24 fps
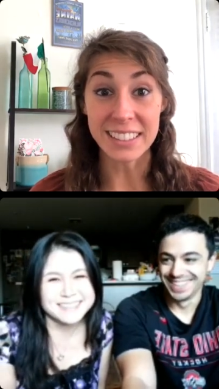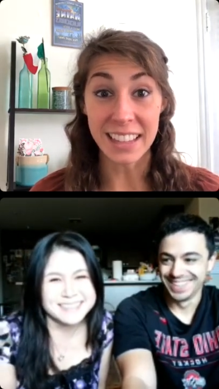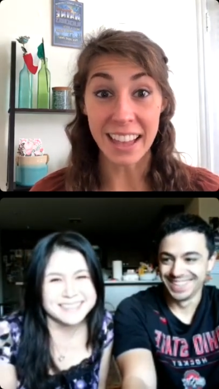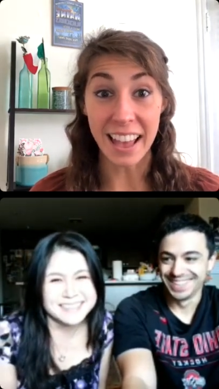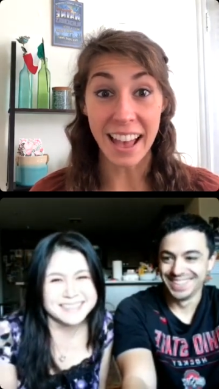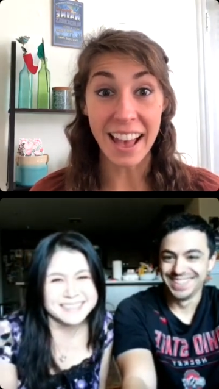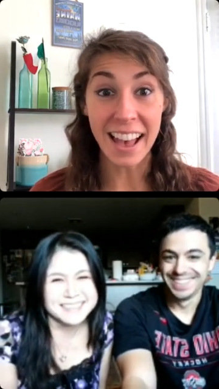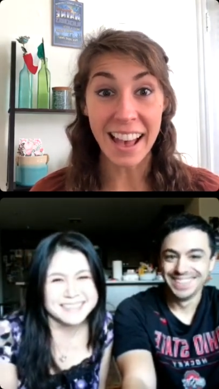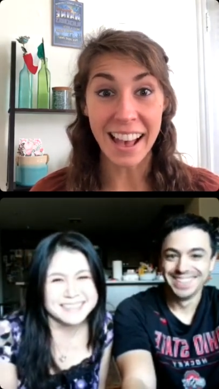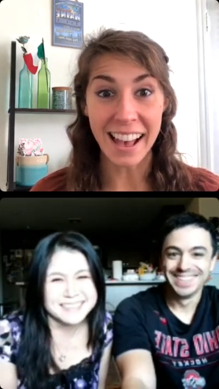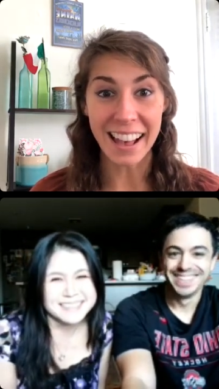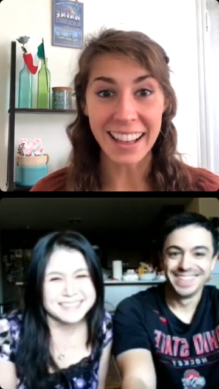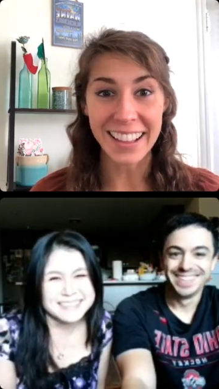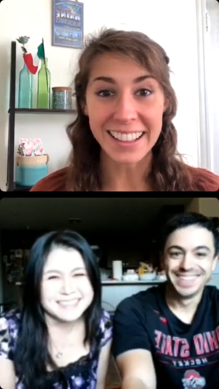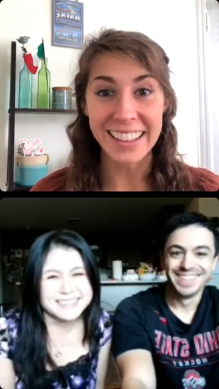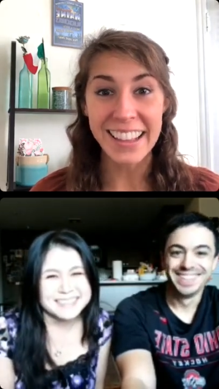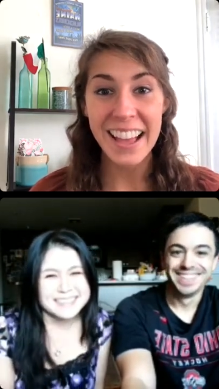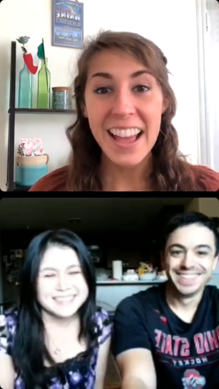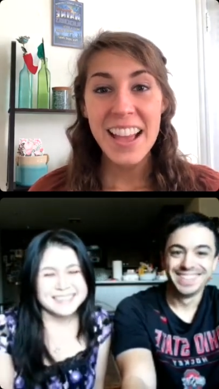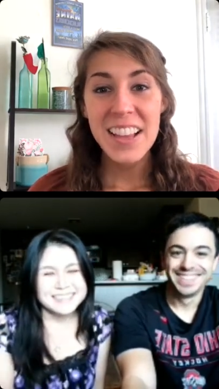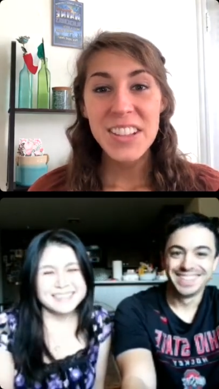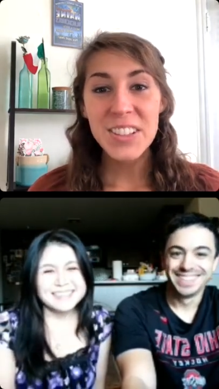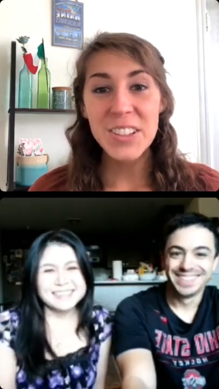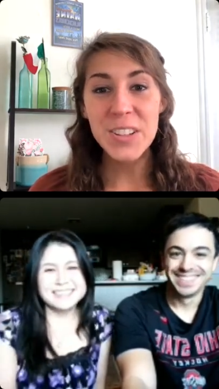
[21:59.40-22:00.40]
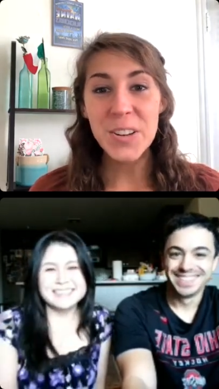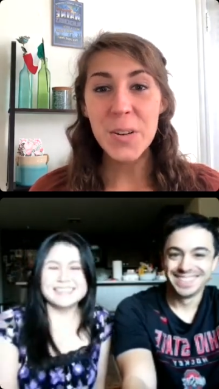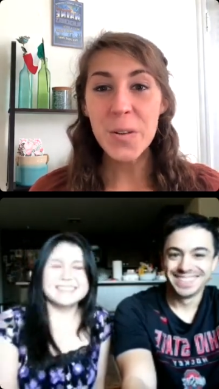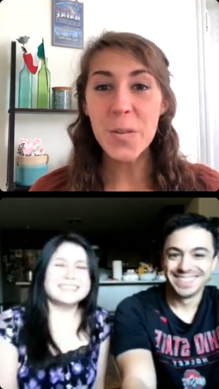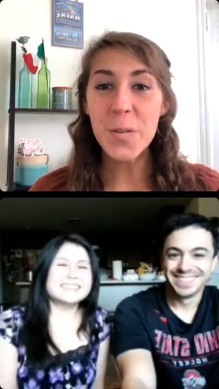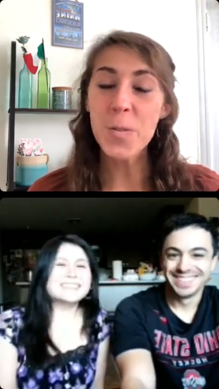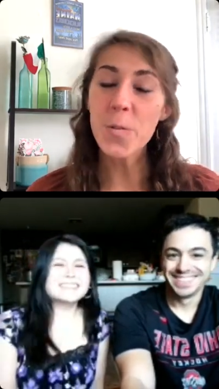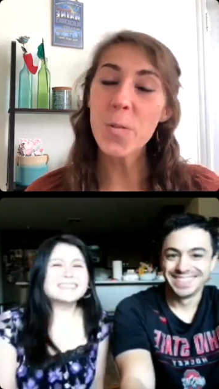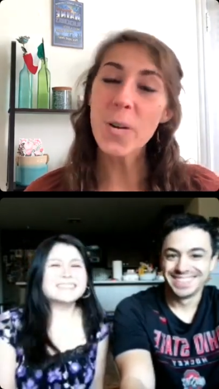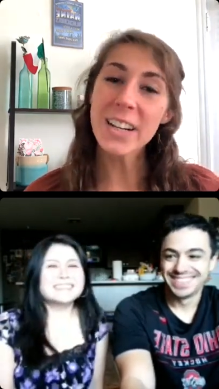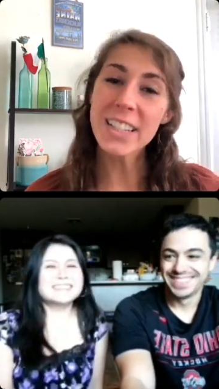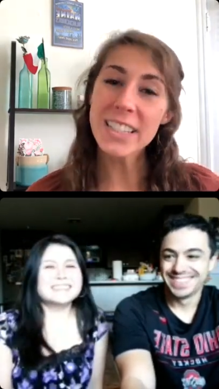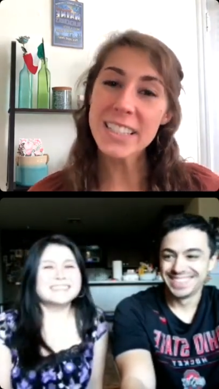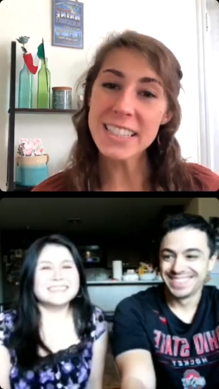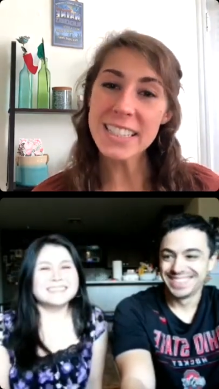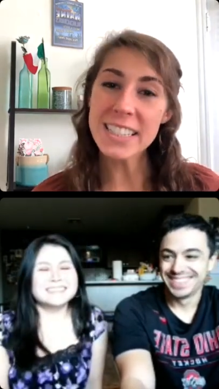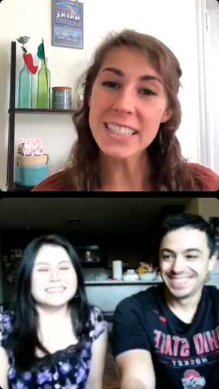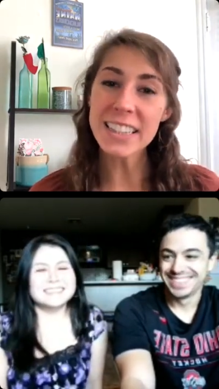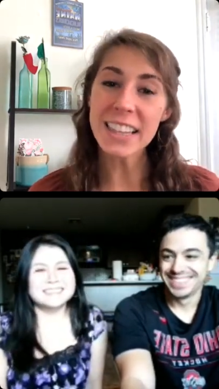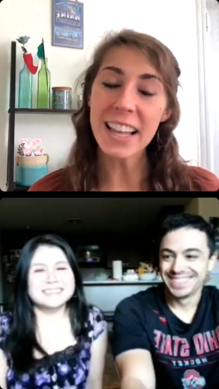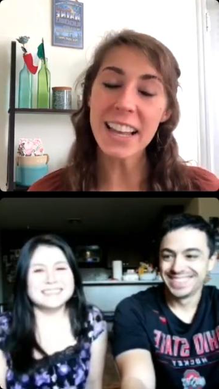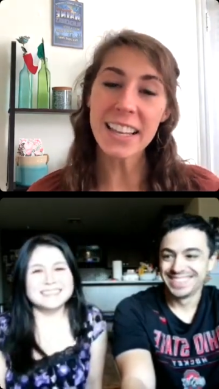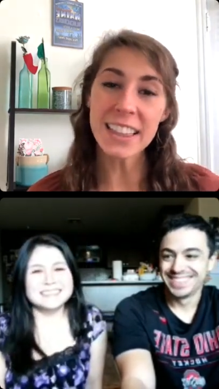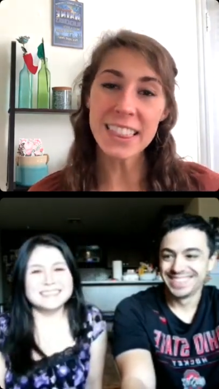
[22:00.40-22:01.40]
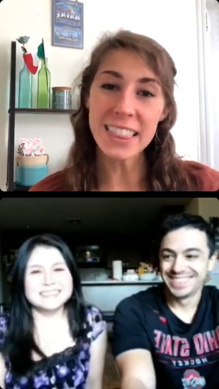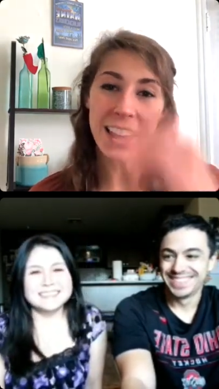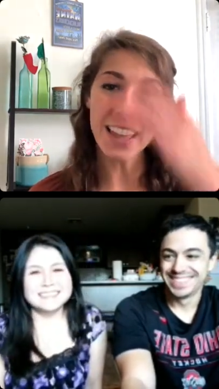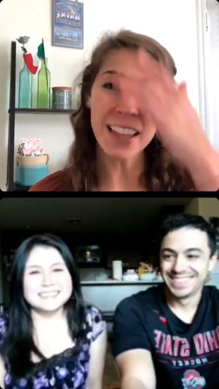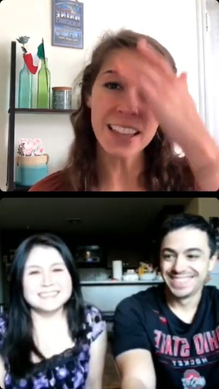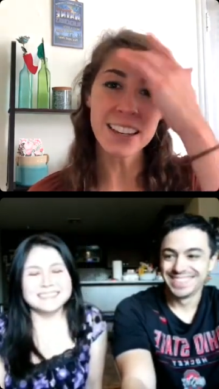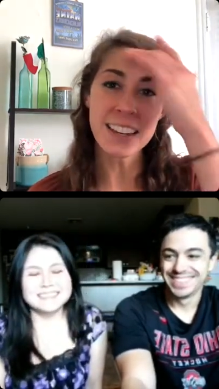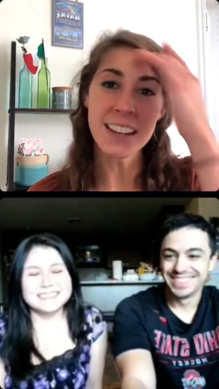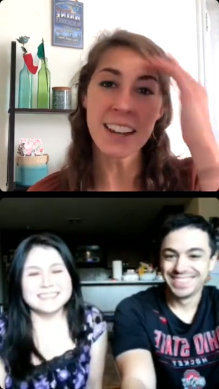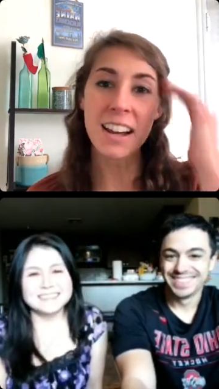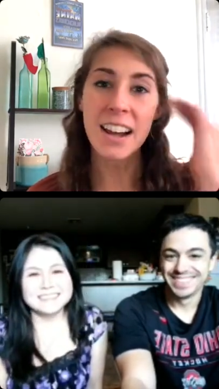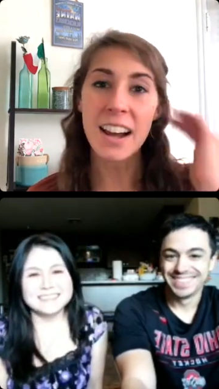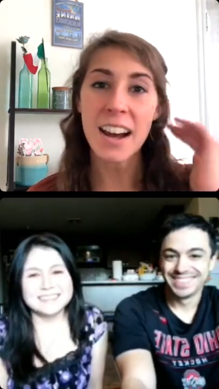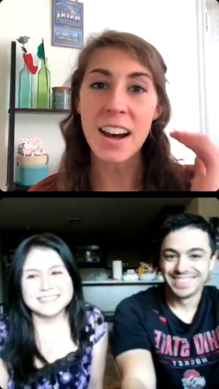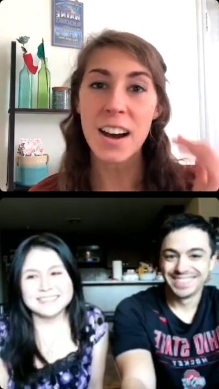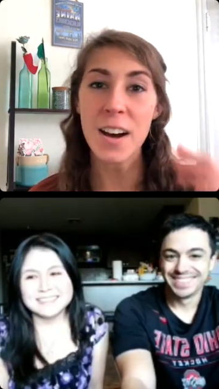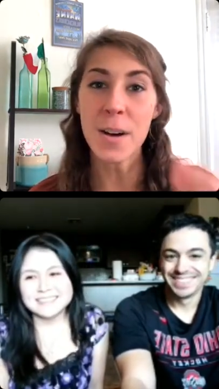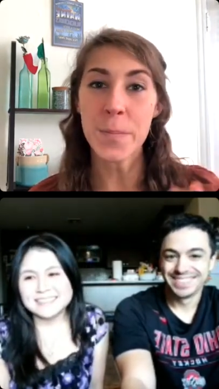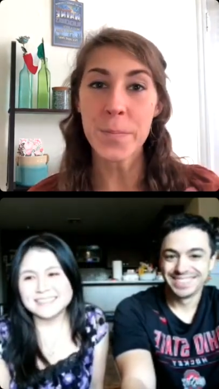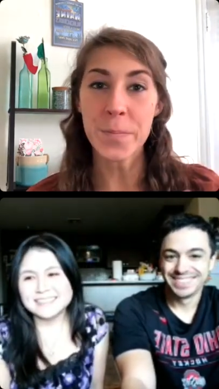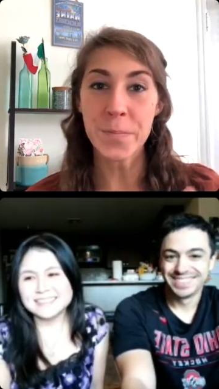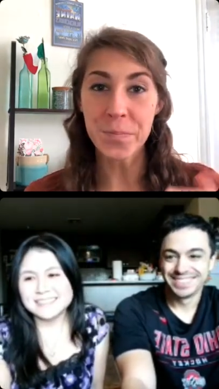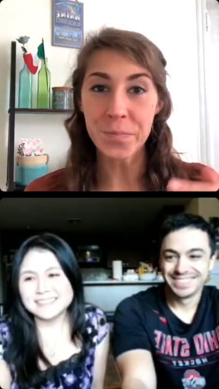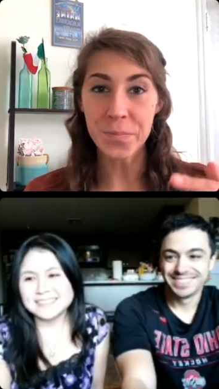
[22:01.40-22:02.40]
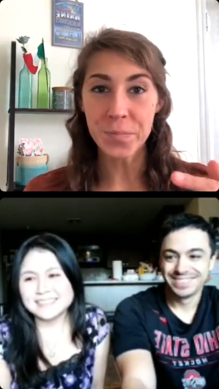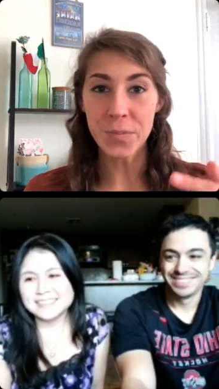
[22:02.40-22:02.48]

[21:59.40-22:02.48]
Speaker 1: yeah. So, what is it like then? Um,